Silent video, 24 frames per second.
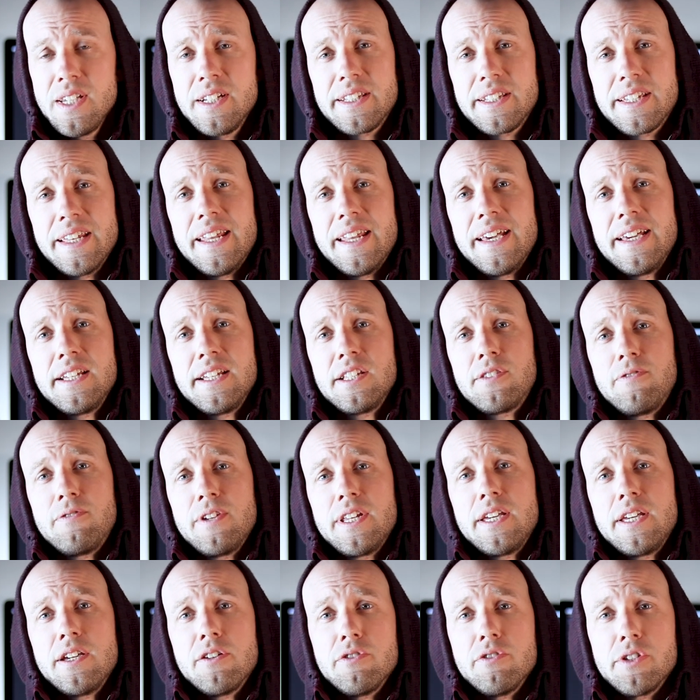Today's
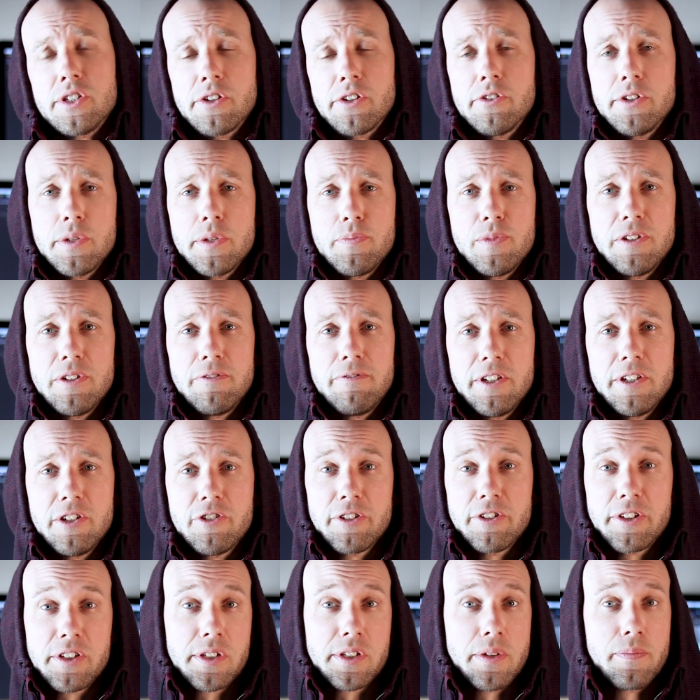video is going to be
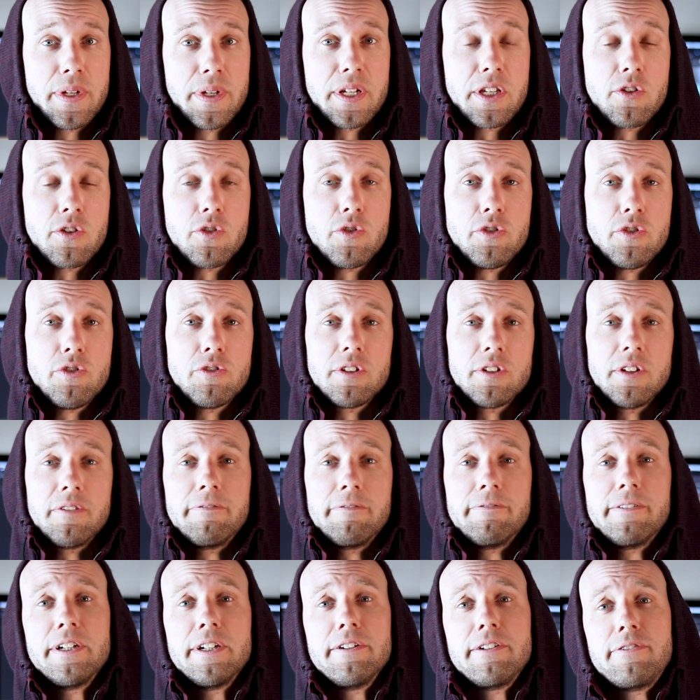featuring somebody who you are
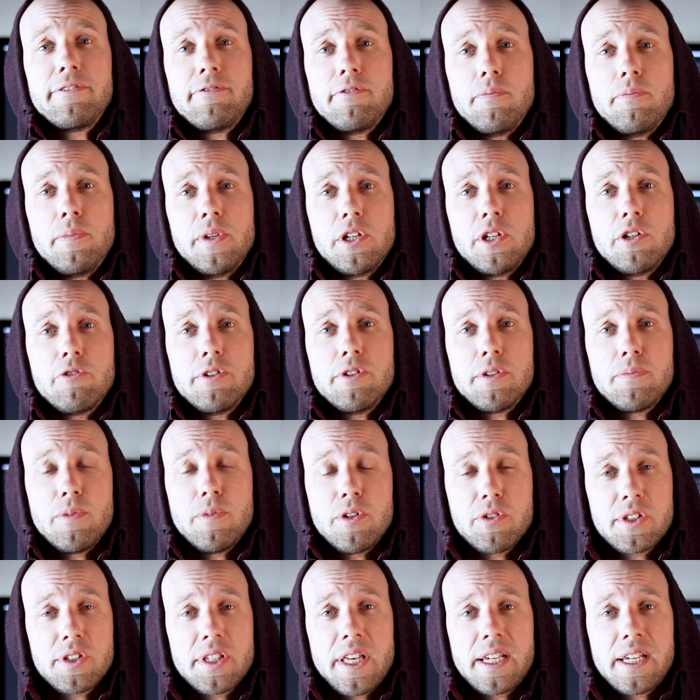very familiar with,
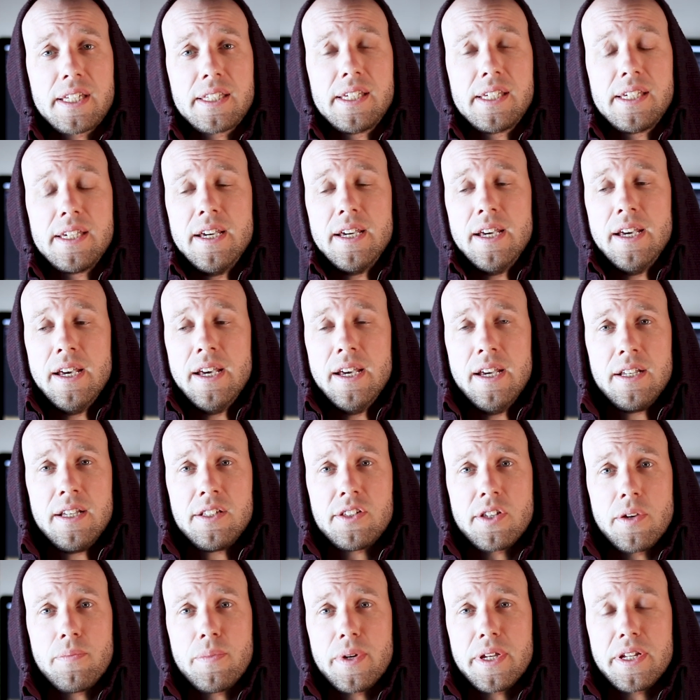most likely,
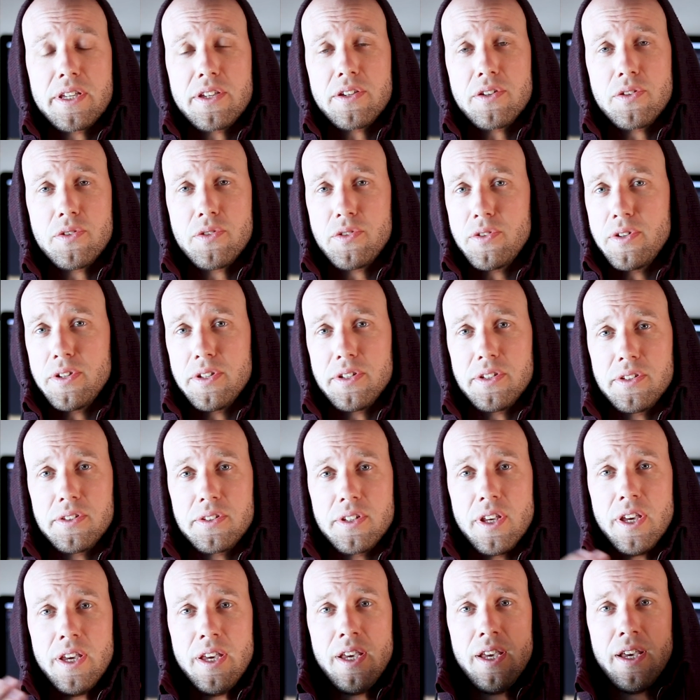somebody who
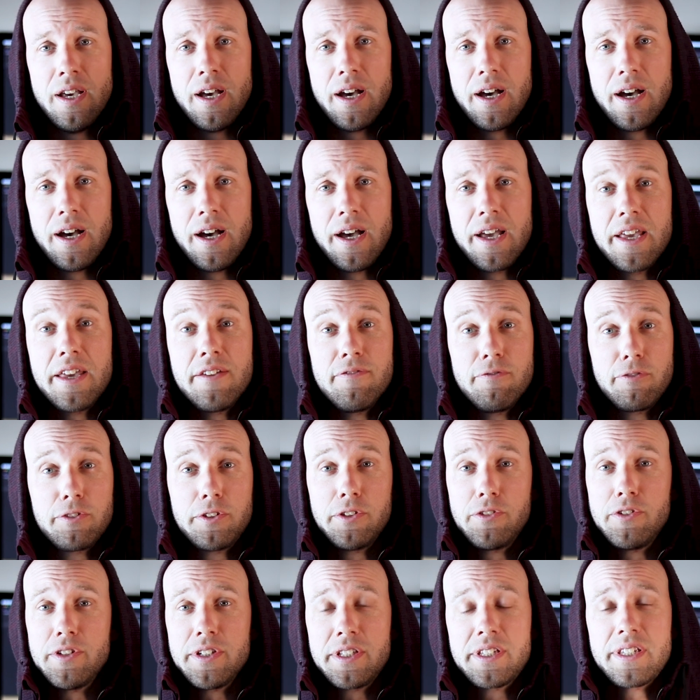is
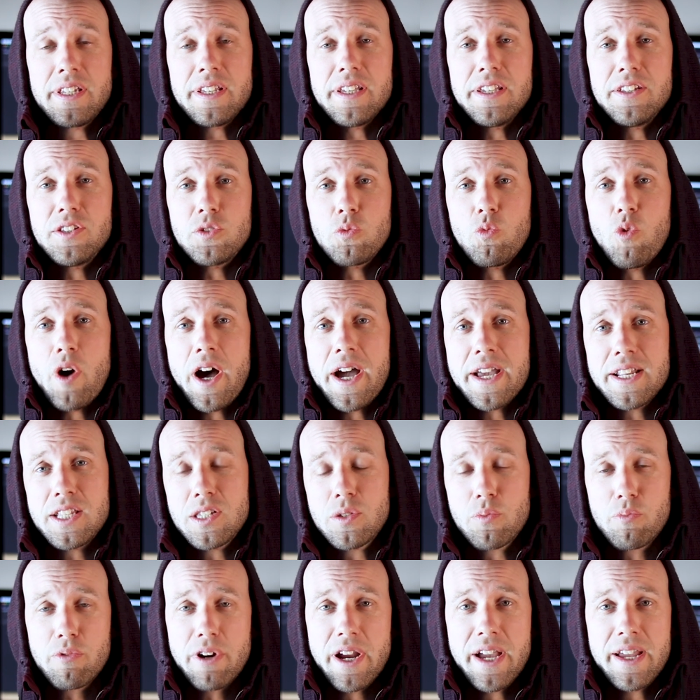influence is
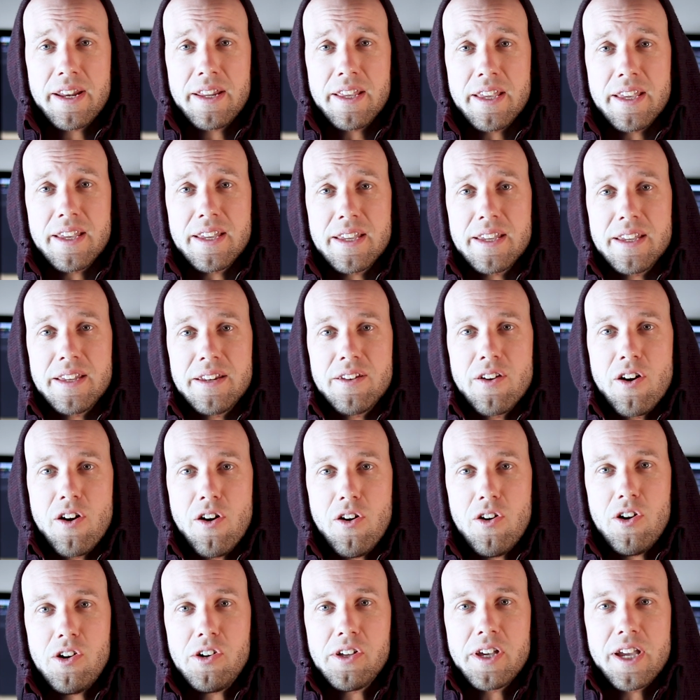widespread in
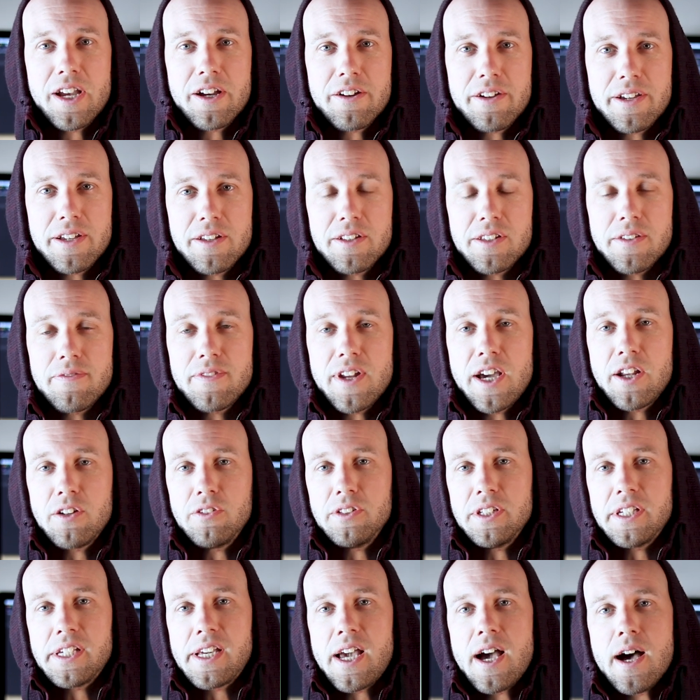all areas of not
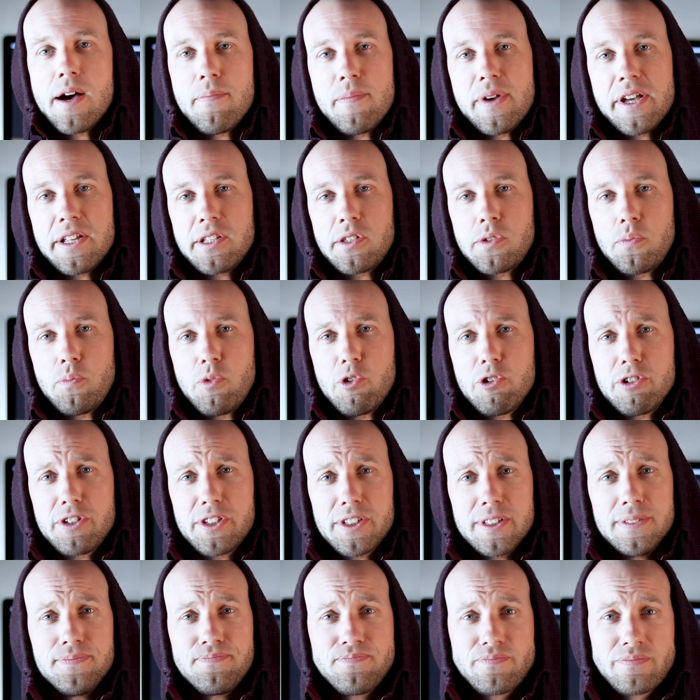only combat sports,